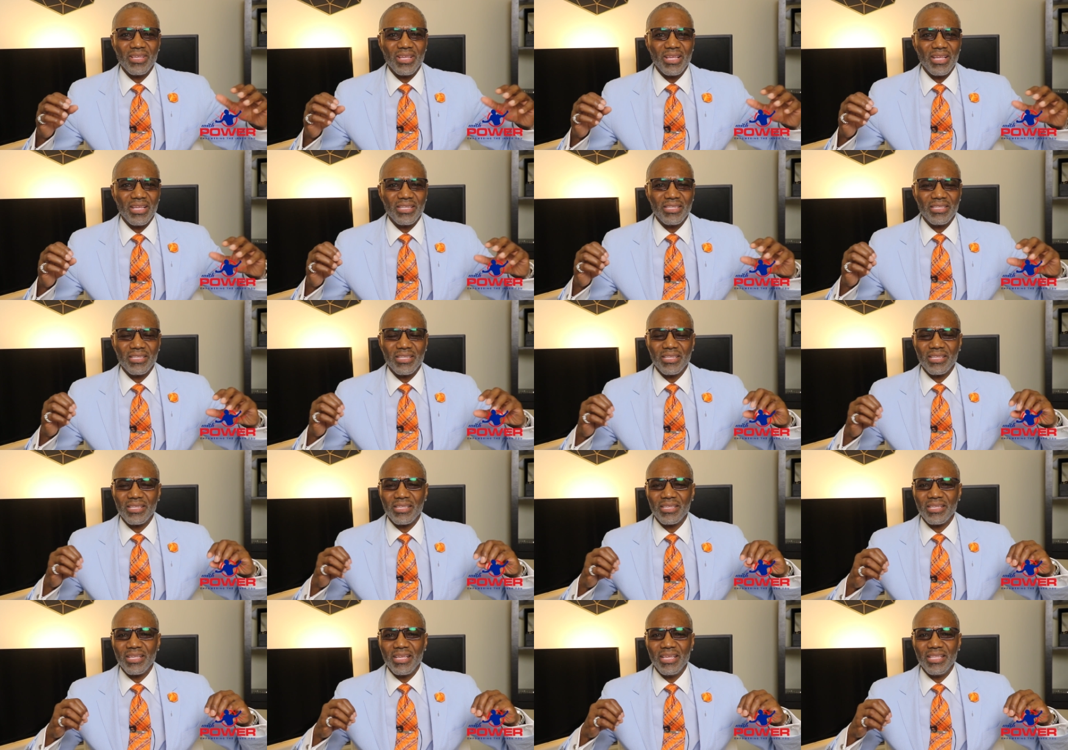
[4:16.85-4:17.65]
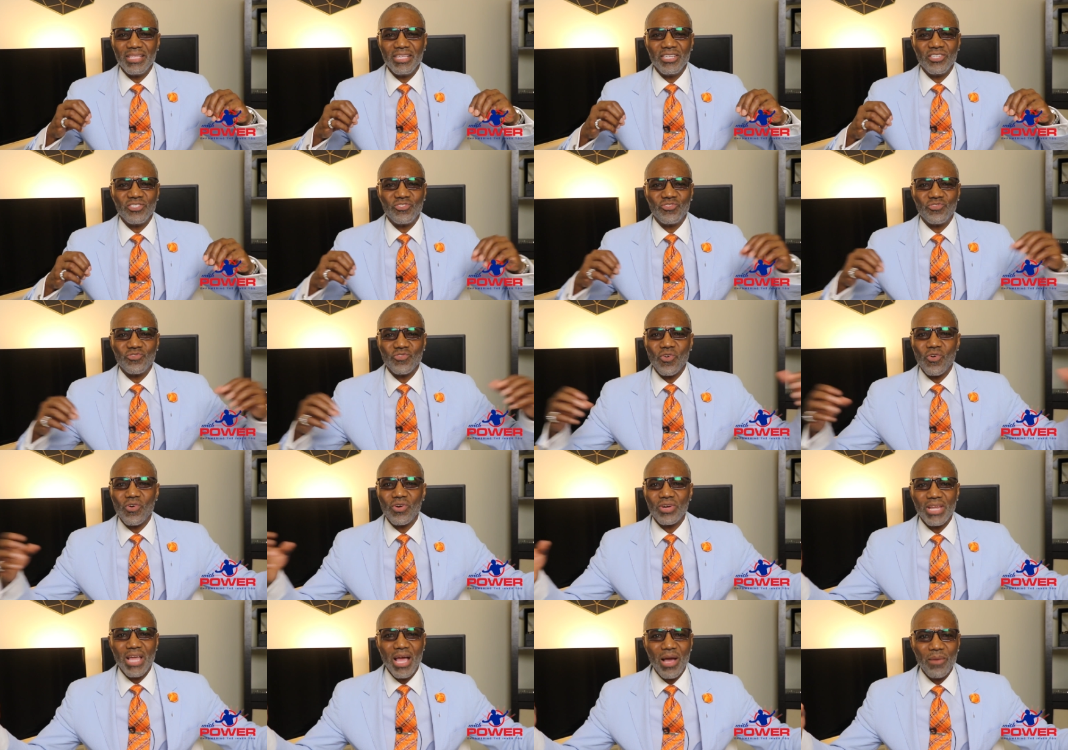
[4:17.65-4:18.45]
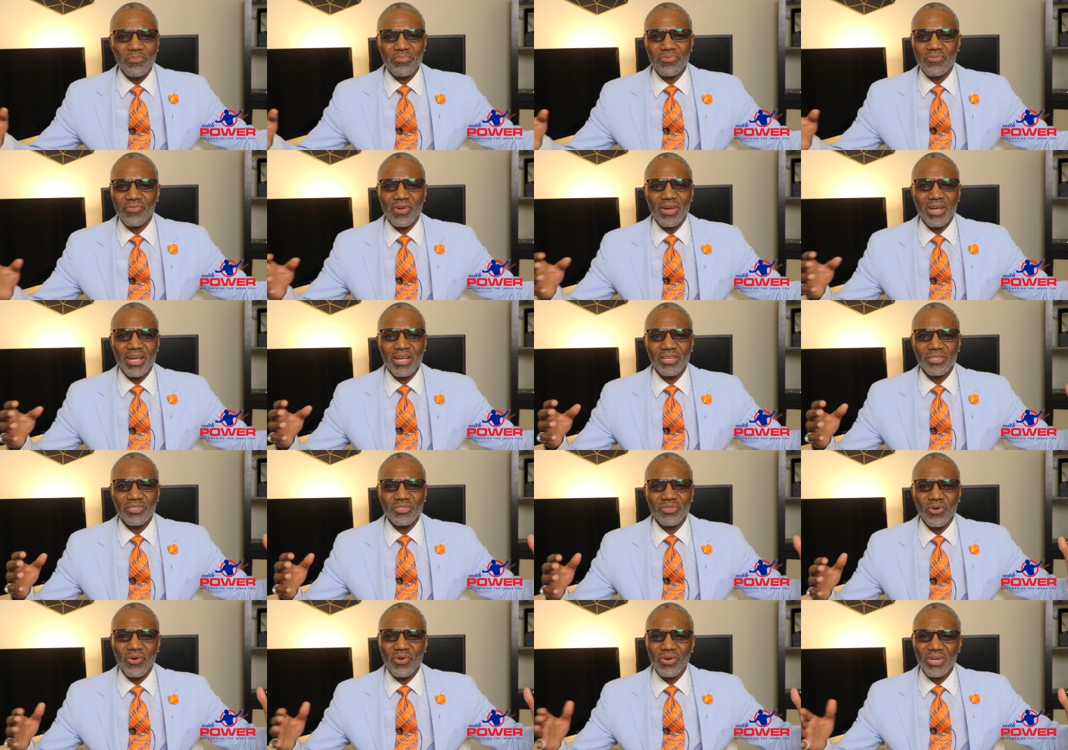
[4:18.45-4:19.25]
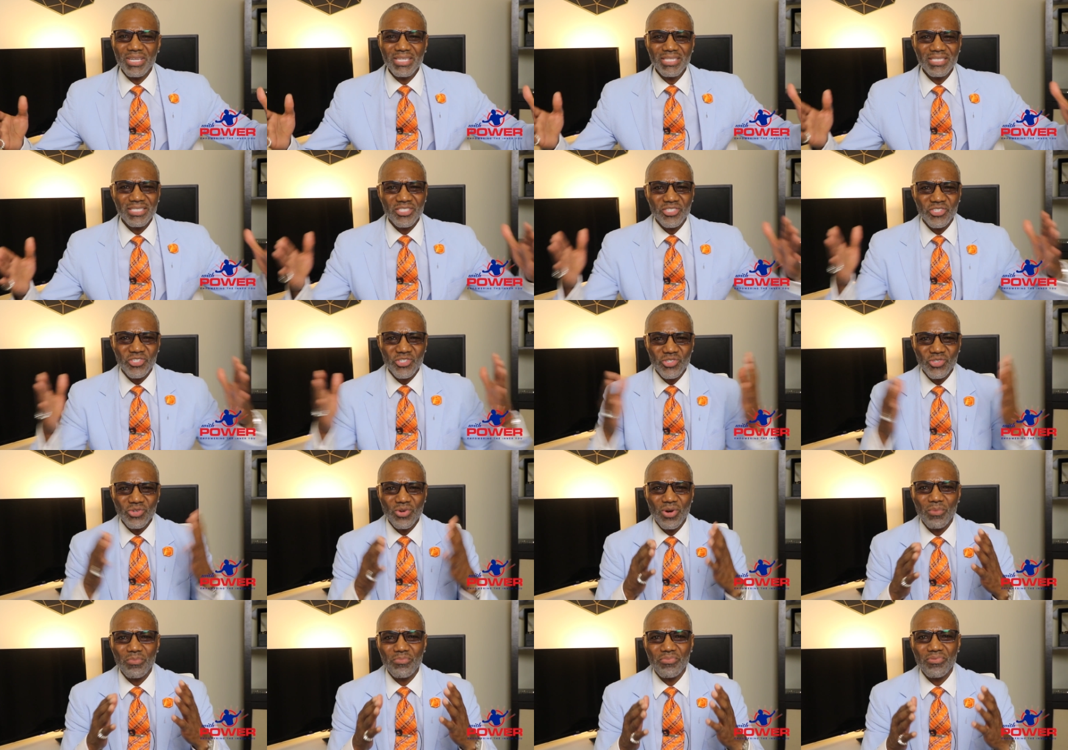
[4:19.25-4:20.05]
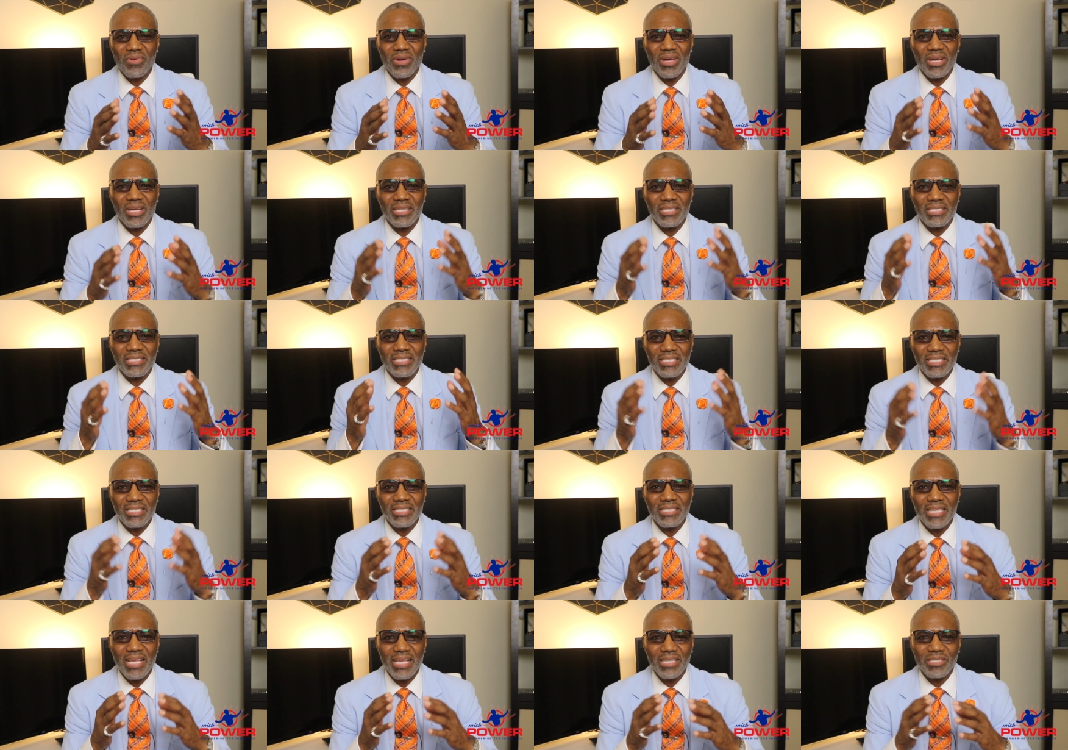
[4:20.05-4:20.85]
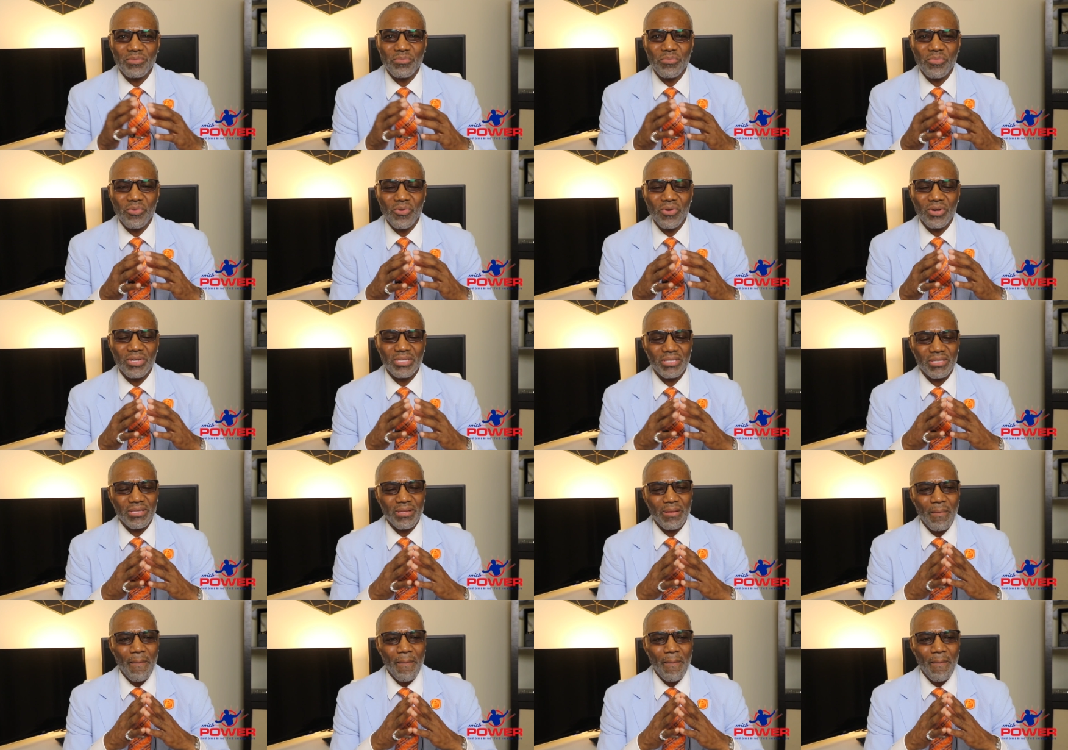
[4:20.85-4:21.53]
and he's drawing out prayers or is the short prayer just as important?